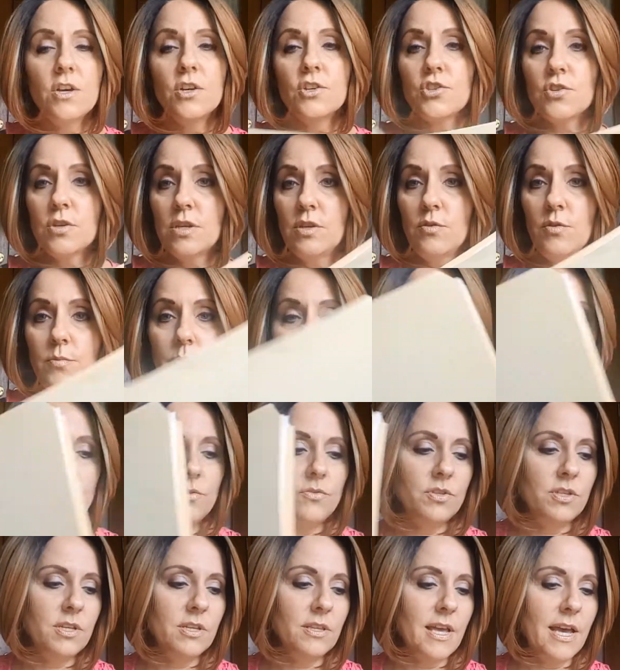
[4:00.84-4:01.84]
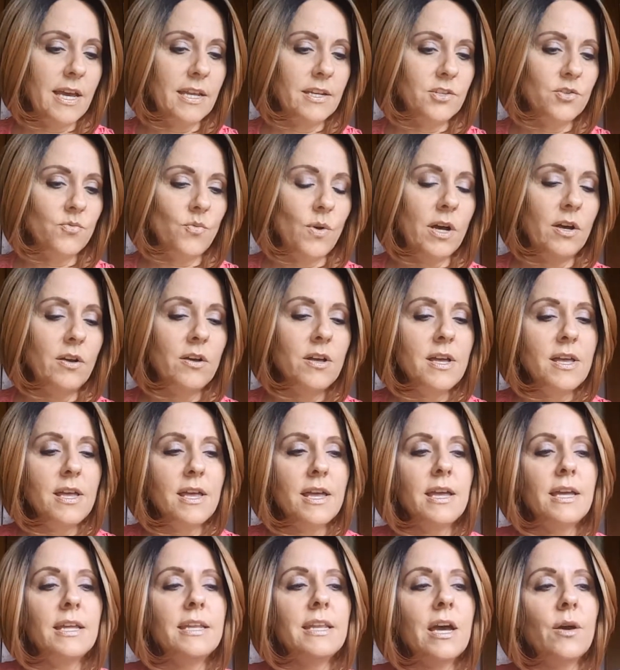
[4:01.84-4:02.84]
So he'll be using that as well.
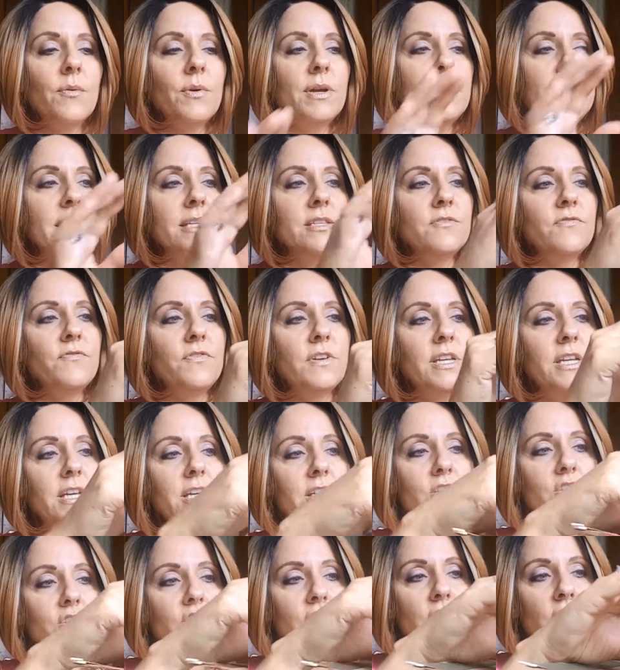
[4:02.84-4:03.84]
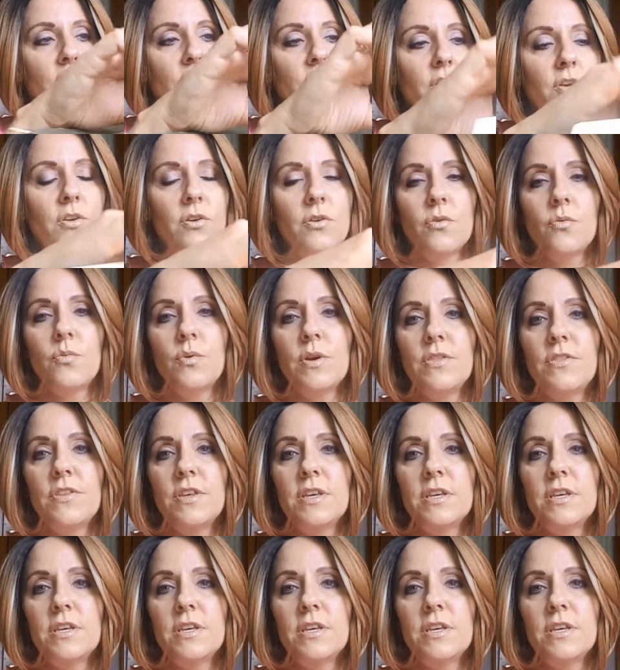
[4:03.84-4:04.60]
Now when he's finished with